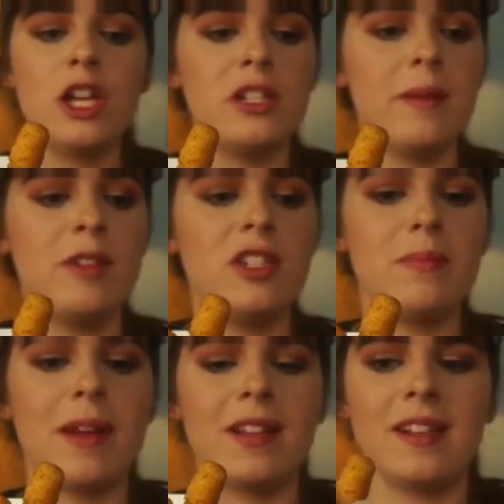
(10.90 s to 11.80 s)
So let me just
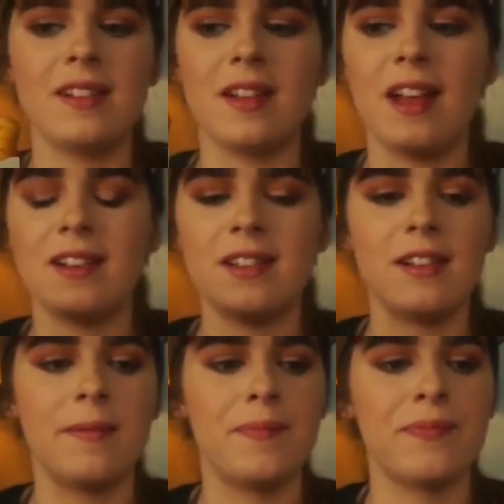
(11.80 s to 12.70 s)
make this less,
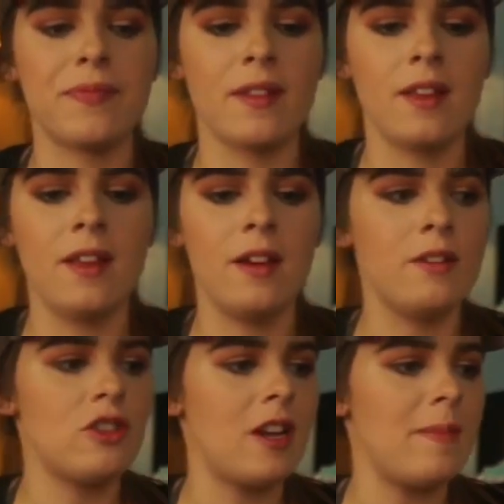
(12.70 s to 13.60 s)

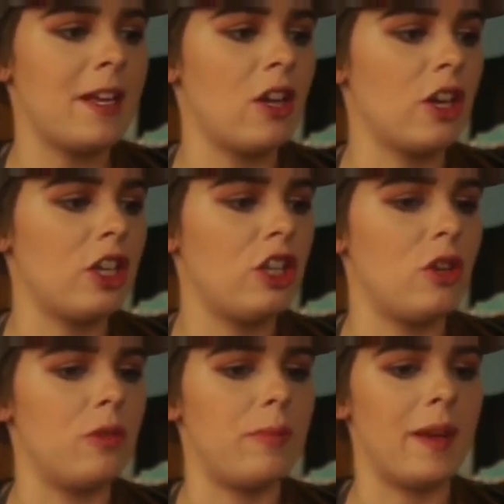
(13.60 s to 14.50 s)
just trying to make it all
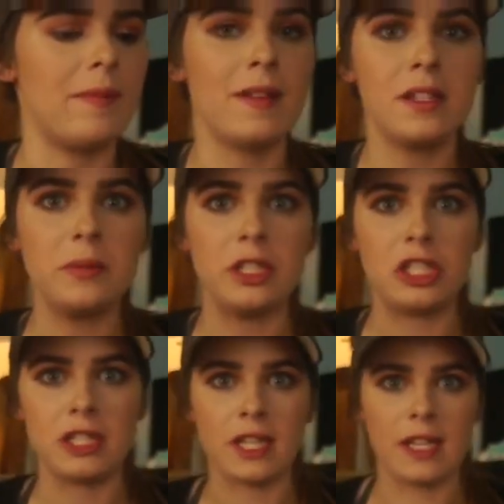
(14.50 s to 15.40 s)
cute, but it's really
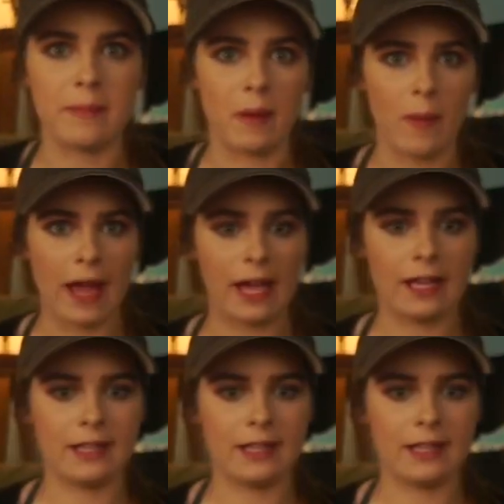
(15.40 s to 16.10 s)
just getting in my way.